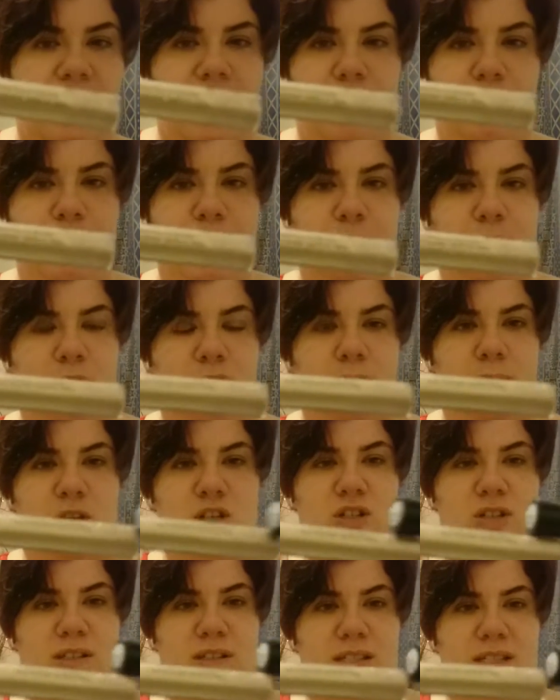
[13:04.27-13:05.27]
It pretty
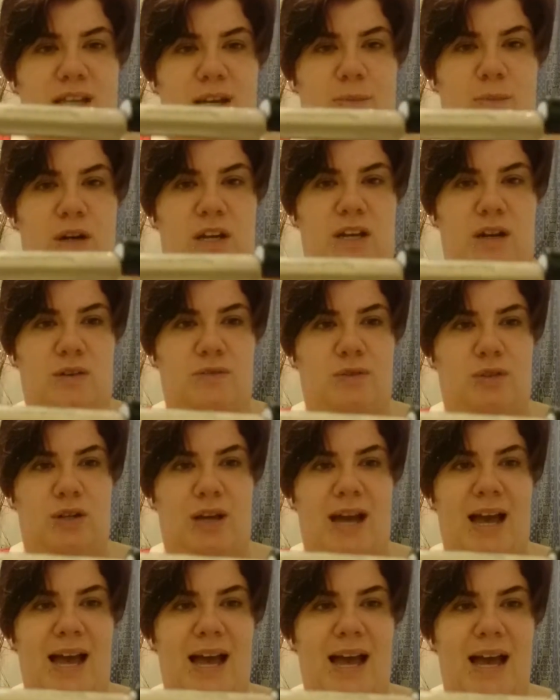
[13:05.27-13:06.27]
much looks the same when it goes on
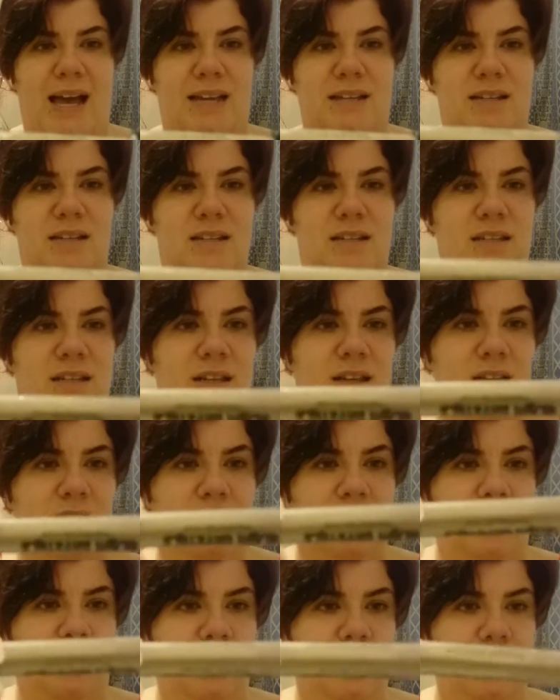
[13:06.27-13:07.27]
your hand.
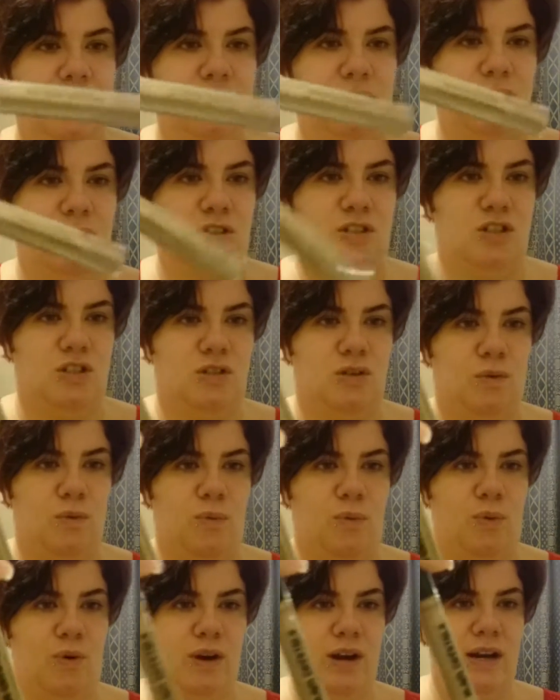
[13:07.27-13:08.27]
So it's just
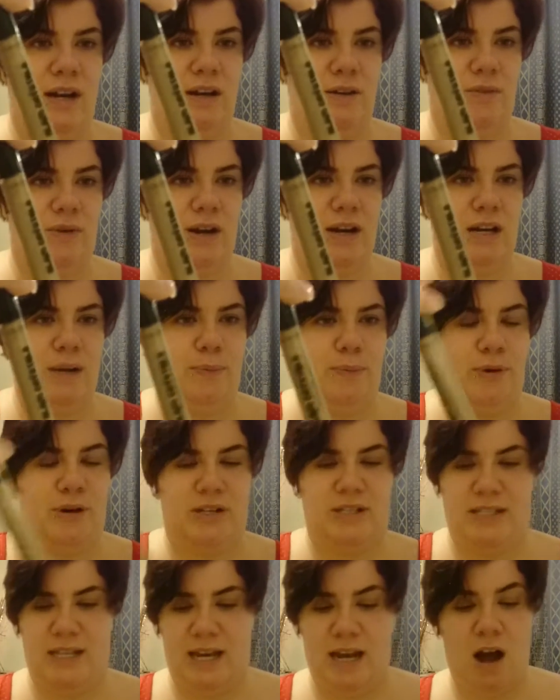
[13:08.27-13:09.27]
really, really
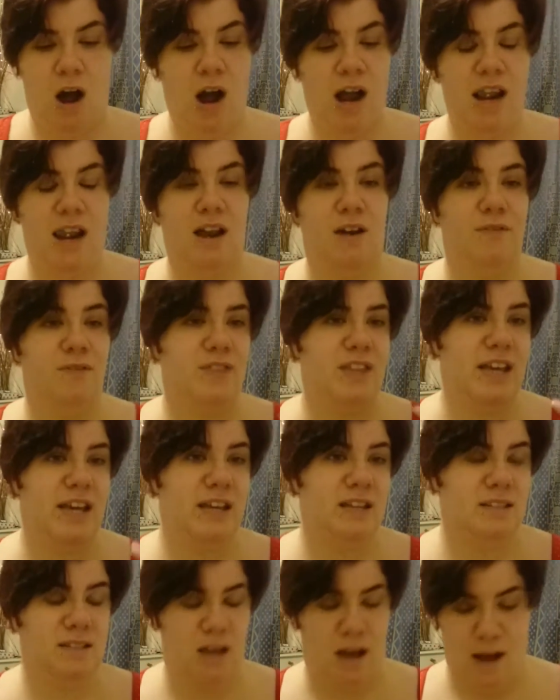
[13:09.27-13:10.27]
pretty. I love
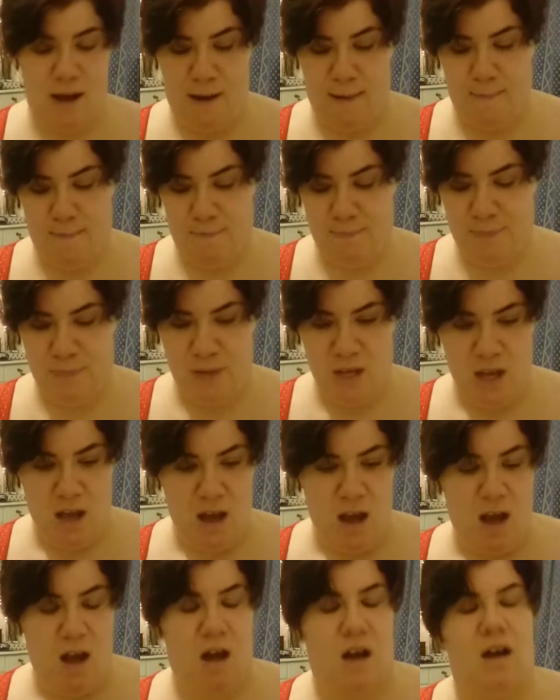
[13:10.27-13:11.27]
these.
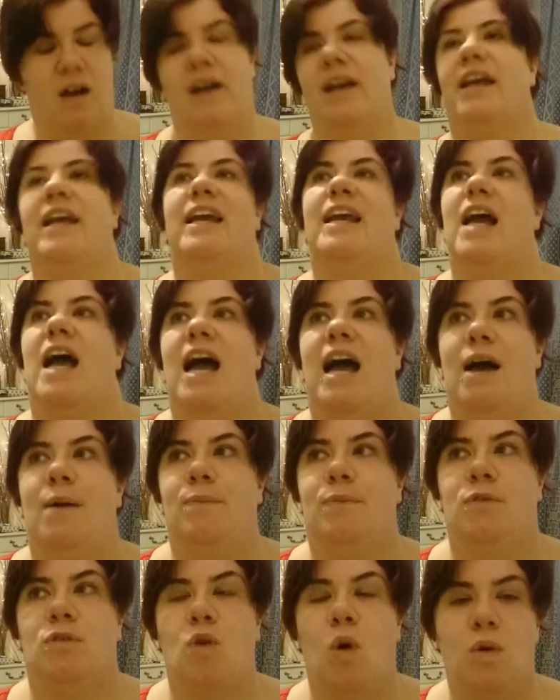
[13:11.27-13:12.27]
I
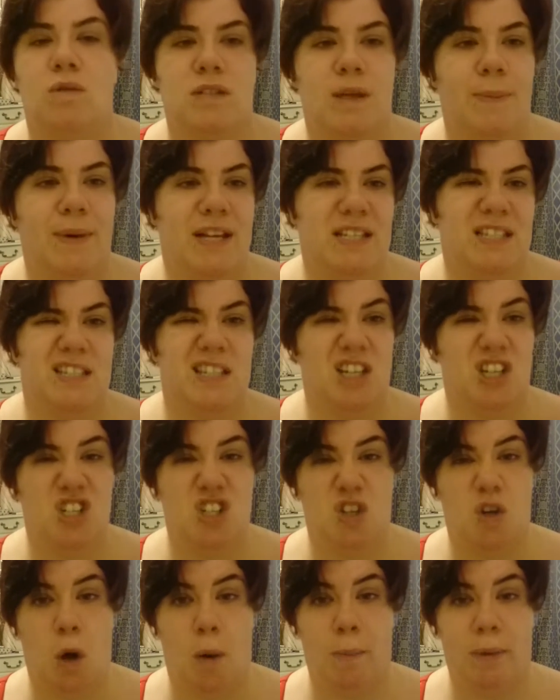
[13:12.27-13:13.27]
am not a person that can
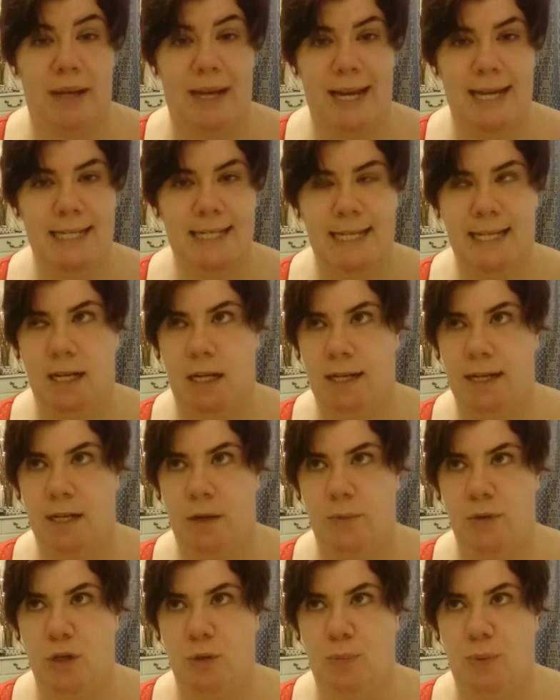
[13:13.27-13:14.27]
do complicated, like, you
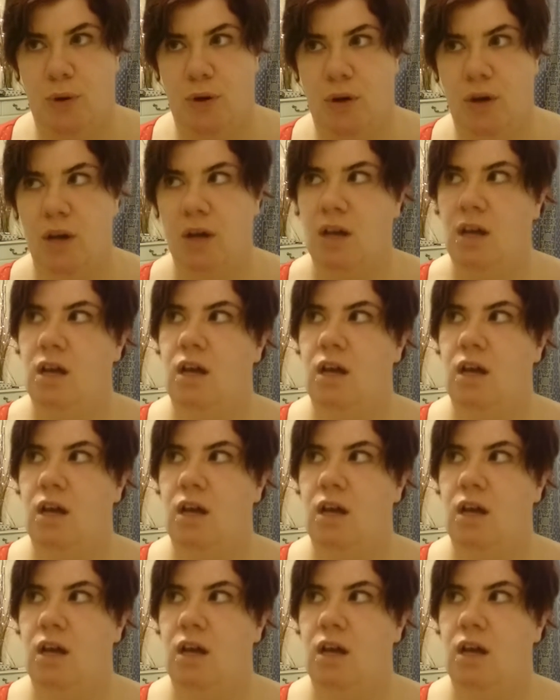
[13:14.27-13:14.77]
know, when you put